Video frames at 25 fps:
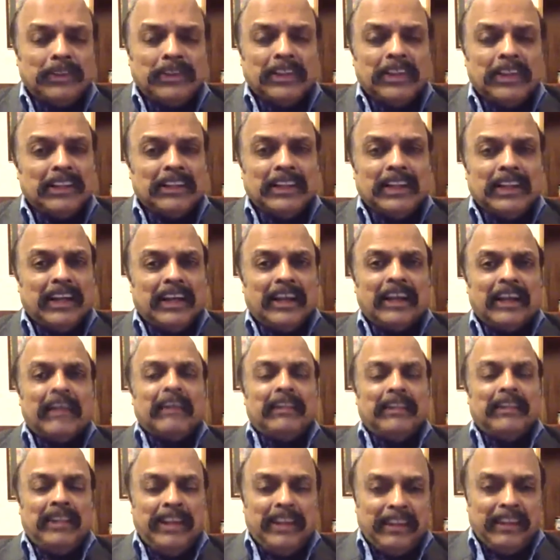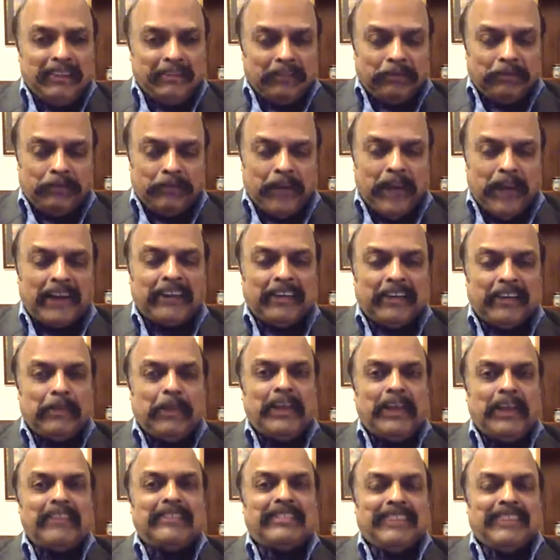know, the fact
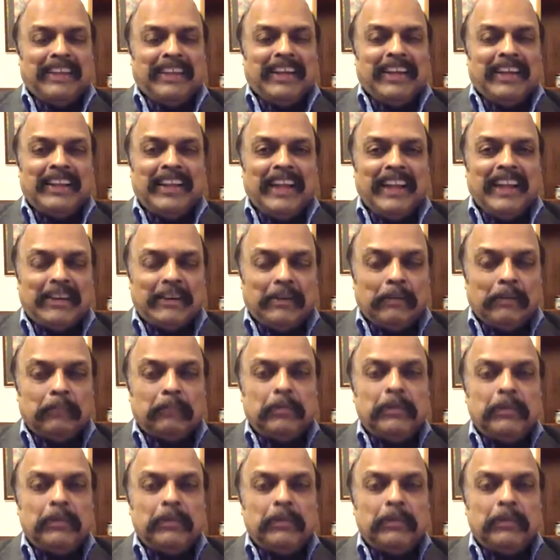remains that